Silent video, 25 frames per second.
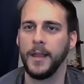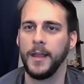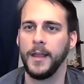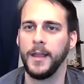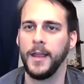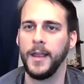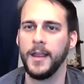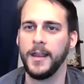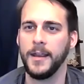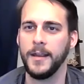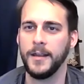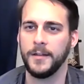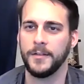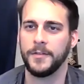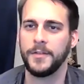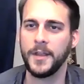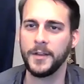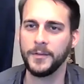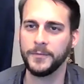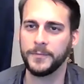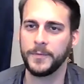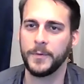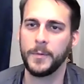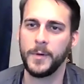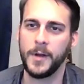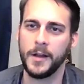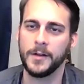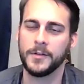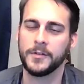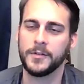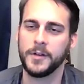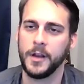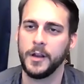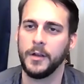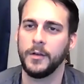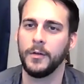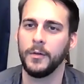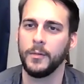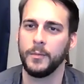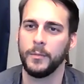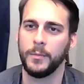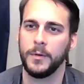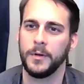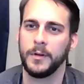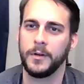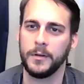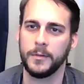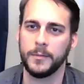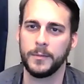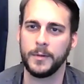Hey, thanks for watching.
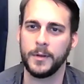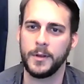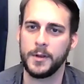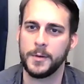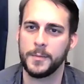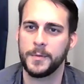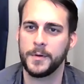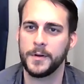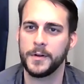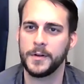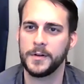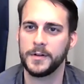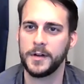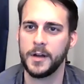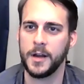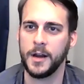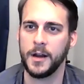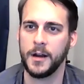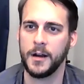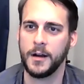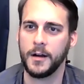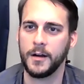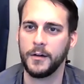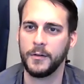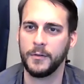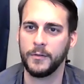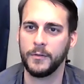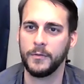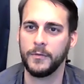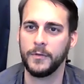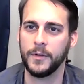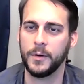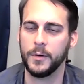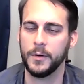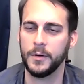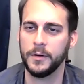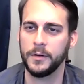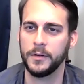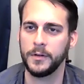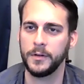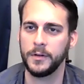We really appreciate our viewers.